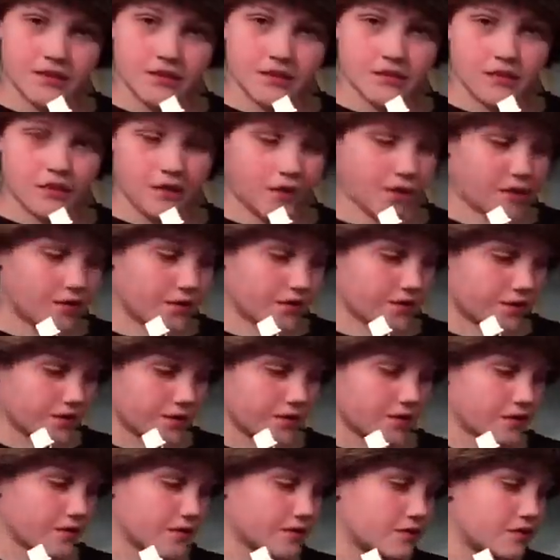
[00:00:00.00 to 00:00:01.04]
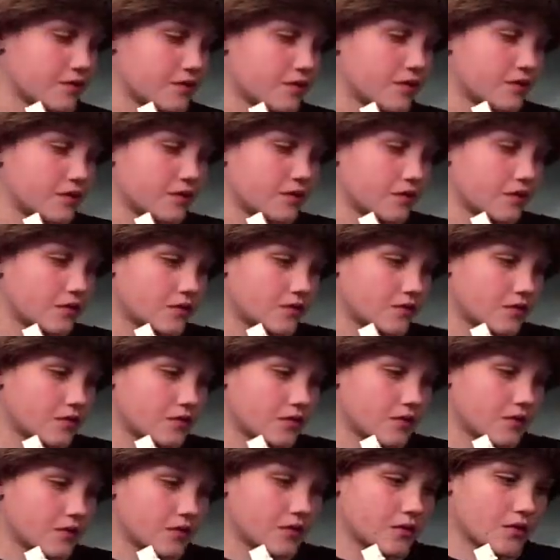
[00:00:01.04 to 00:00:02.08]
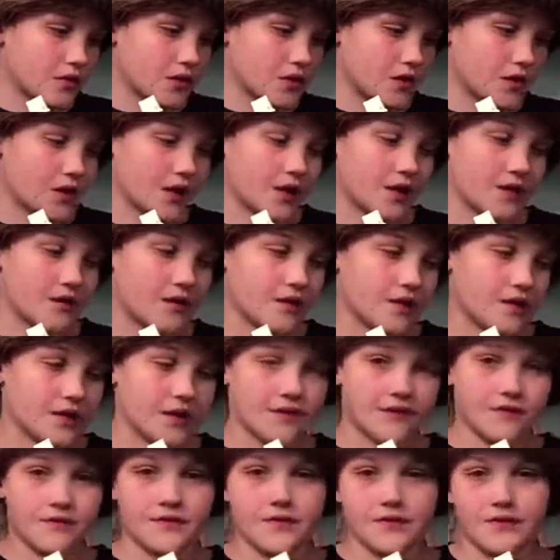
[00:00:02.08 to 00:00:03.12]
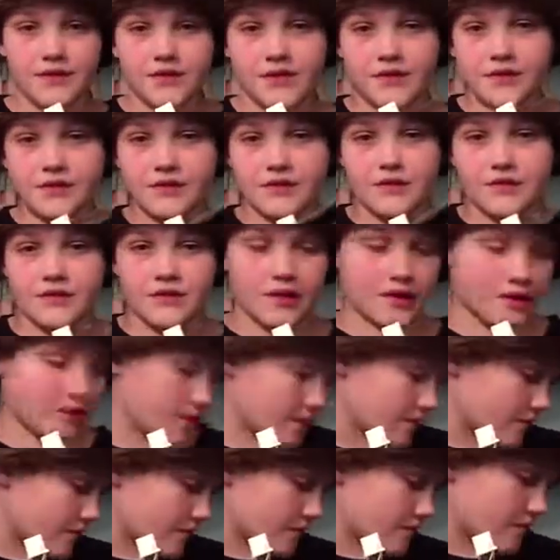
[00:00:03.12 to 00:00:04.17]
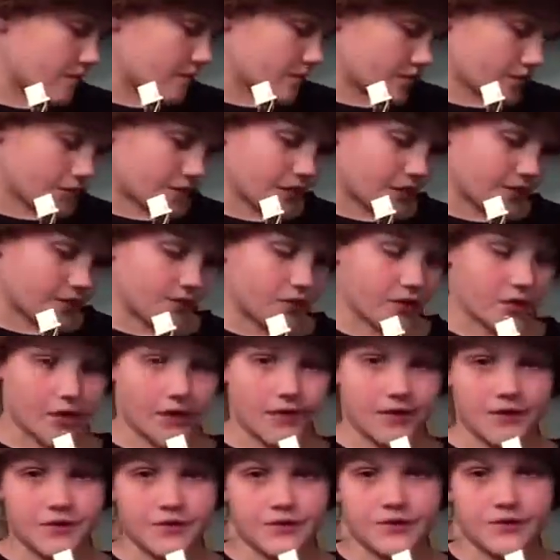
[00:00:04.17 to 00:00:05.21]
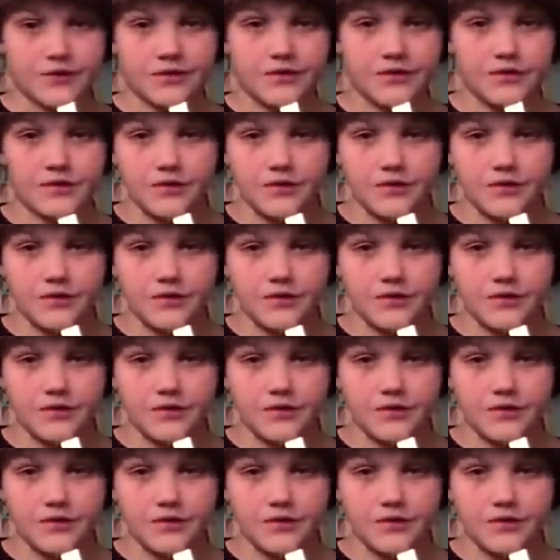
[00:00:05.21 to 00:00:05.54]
to the other things. Yeah, like this and whatever else.